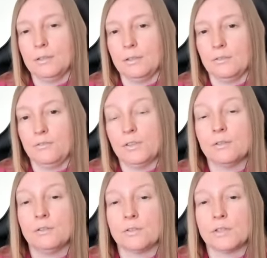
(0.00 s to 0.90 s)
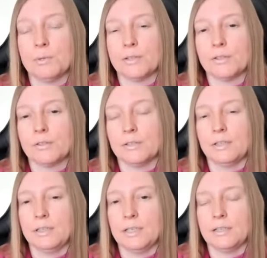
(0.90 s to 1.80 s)
uh, physical response
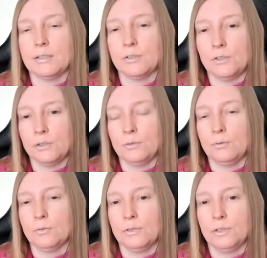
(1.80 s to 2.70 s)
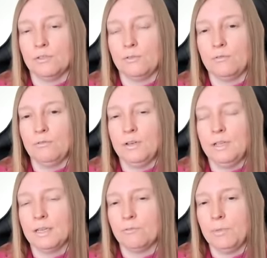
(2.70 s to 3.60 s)
in the end too. You know, if we
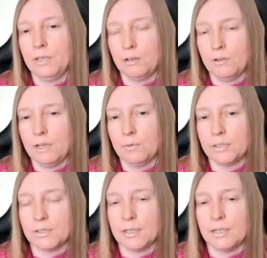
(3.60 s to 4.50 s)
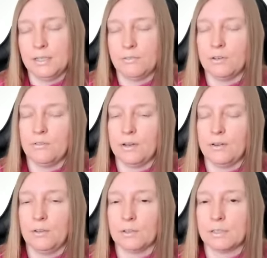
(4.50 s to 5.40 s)
really have been agreeing with this idea for a
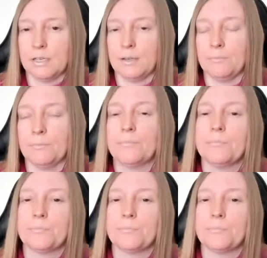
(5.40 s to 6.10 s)
very long time.